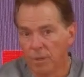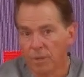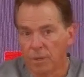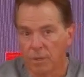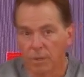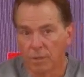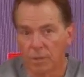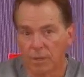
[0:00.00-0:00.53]

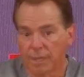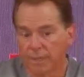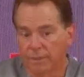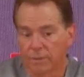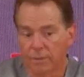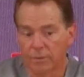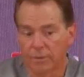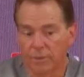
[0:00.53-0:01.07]
you know, I
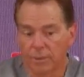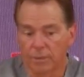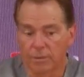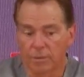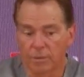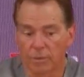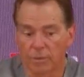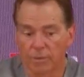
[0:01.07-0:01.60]
told the
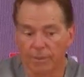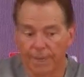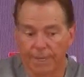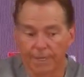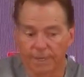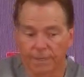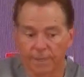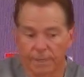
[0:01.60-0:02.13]

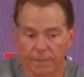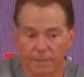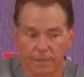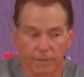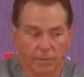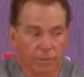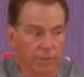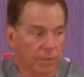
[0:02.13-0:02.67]
quarterbacks, I said,
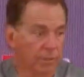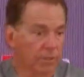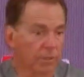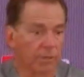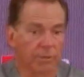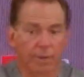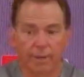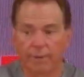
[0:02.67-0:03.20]
quit looking
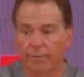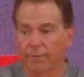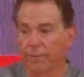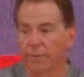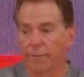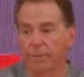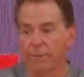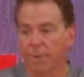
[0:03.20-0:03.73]
around for
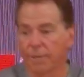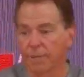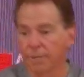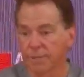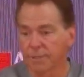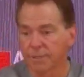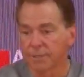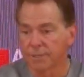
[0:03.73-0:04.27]
me to make a
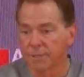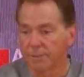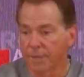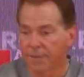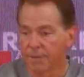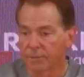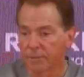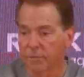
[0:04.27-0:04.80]
decision
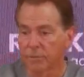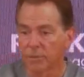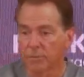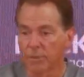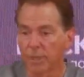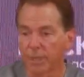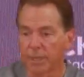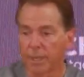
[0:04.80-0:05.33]
about who's going to
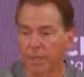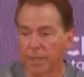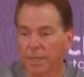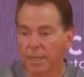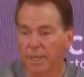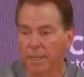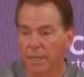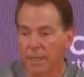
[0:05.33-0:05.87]
play.
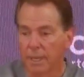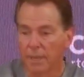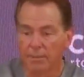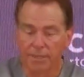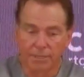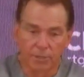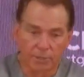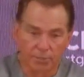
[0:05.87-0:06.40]
How
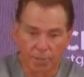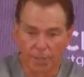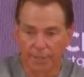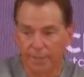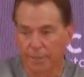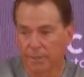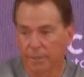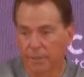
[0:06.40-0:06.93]
about you
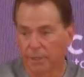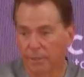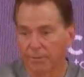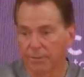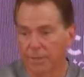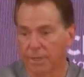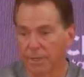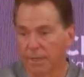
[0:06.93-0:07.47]
playing good enough
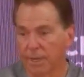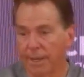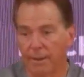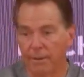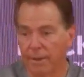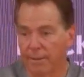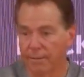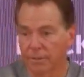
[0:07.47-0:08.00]
that I
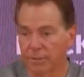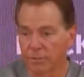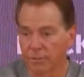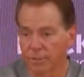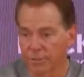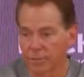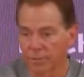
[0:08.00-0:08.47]
don't have a choice?